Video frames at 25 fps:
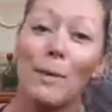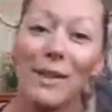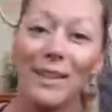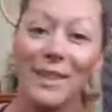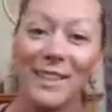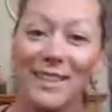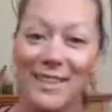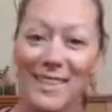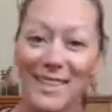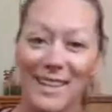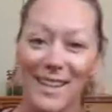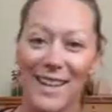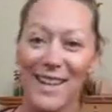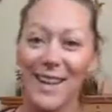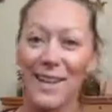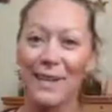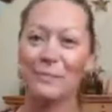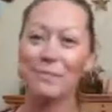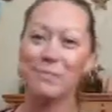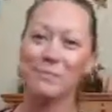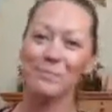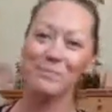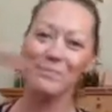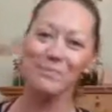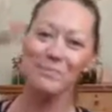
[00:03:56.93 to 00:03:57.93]
in to say hi.
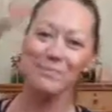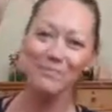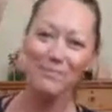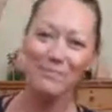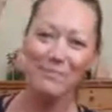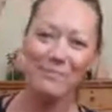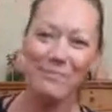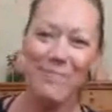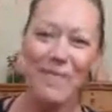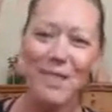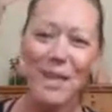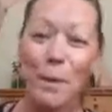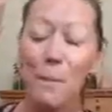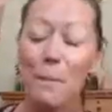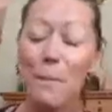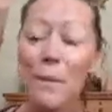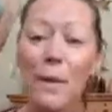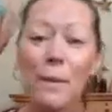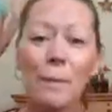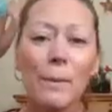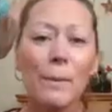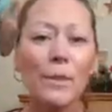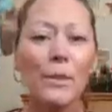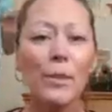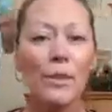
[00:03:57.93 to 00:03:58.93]

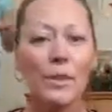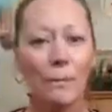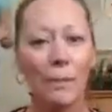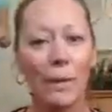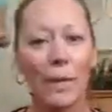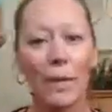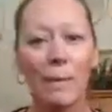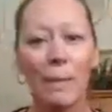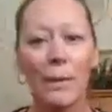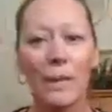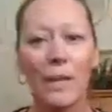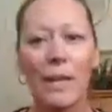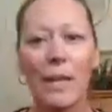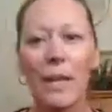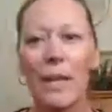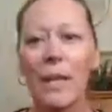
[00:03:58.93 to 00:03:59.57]
Maybe, just maybe,